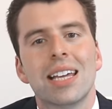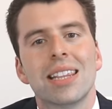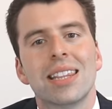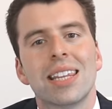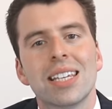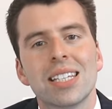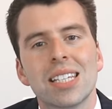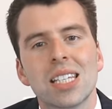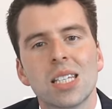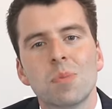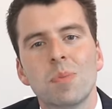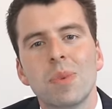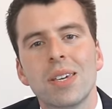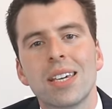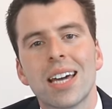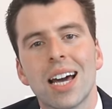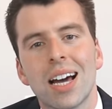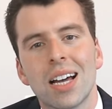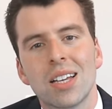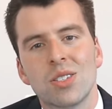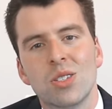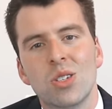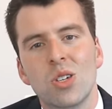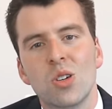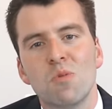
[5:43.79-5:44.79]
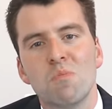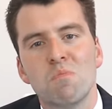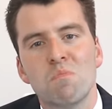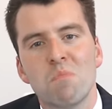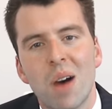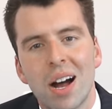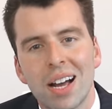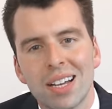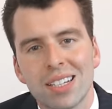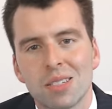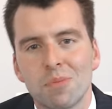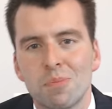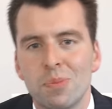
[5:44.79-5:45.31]
This is because you
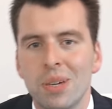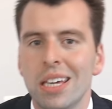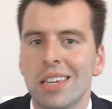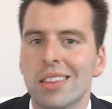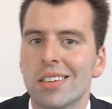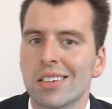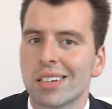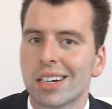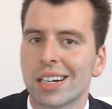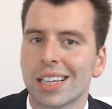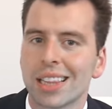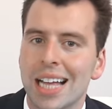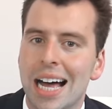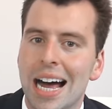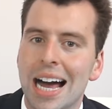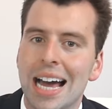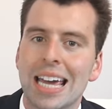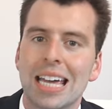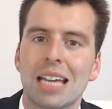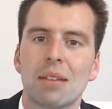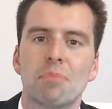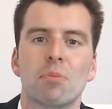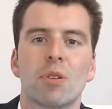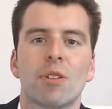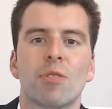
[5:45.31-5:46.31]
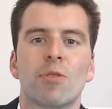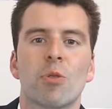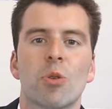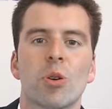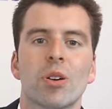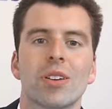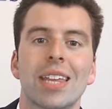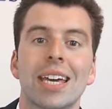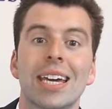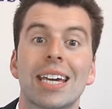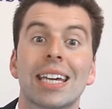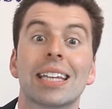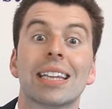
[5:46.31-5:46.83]
must be their client
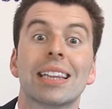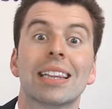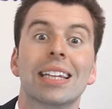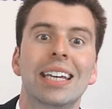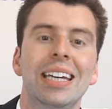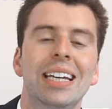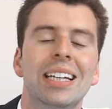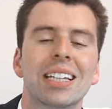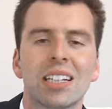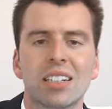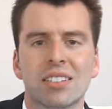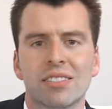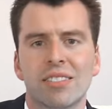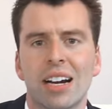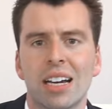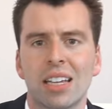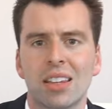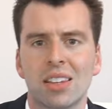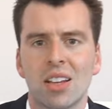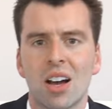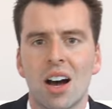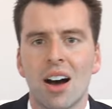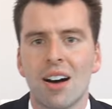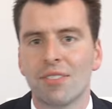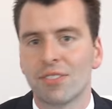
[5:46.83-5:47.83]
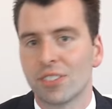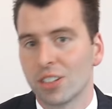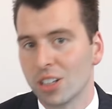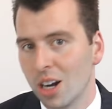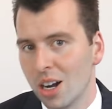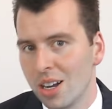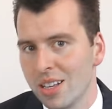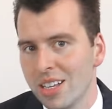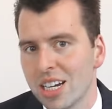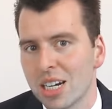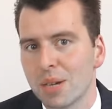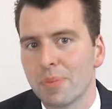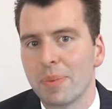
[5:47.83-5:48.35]
before they can legally write an offer
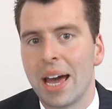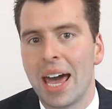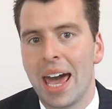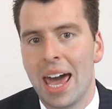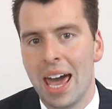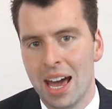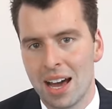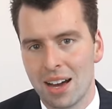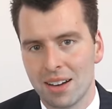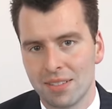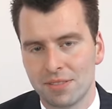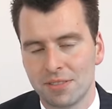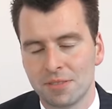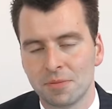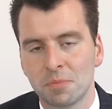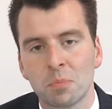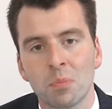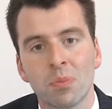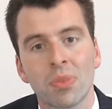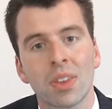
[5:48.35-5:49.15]
on your behalf.